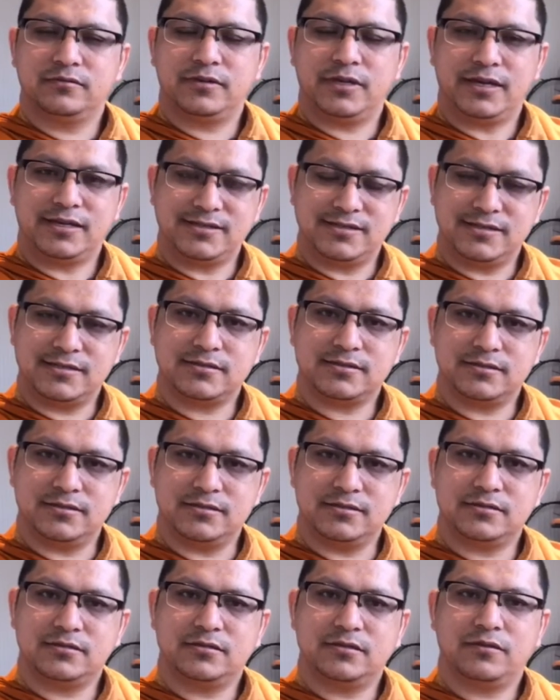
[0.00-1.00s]

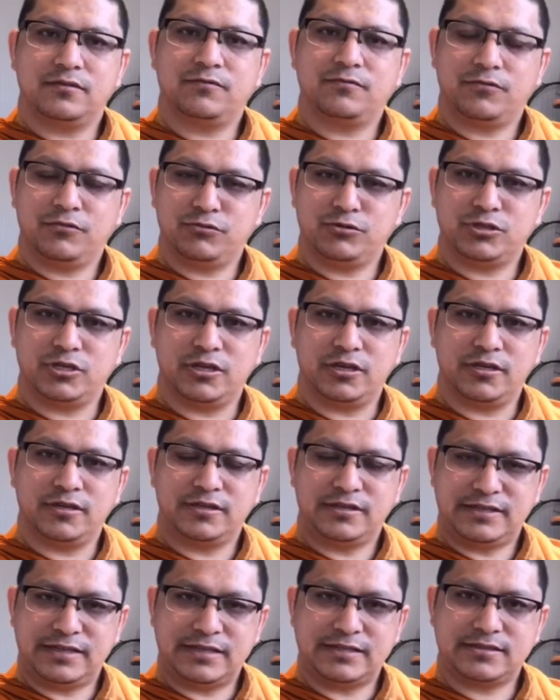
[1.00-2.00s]
existence, future
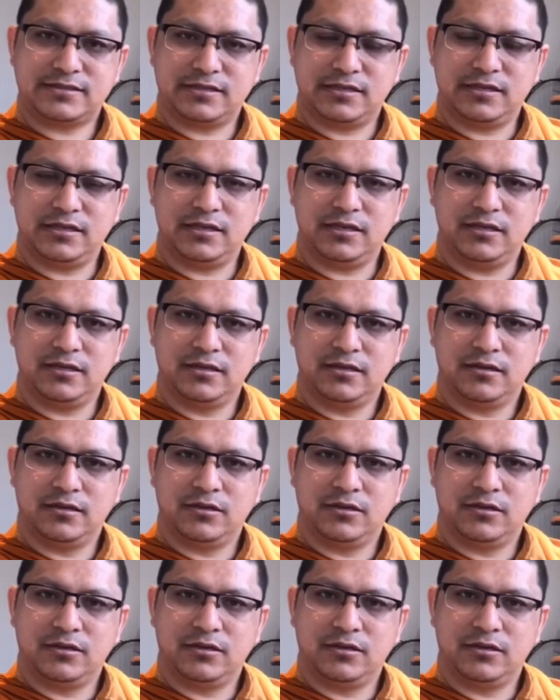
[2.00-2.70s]
destiny.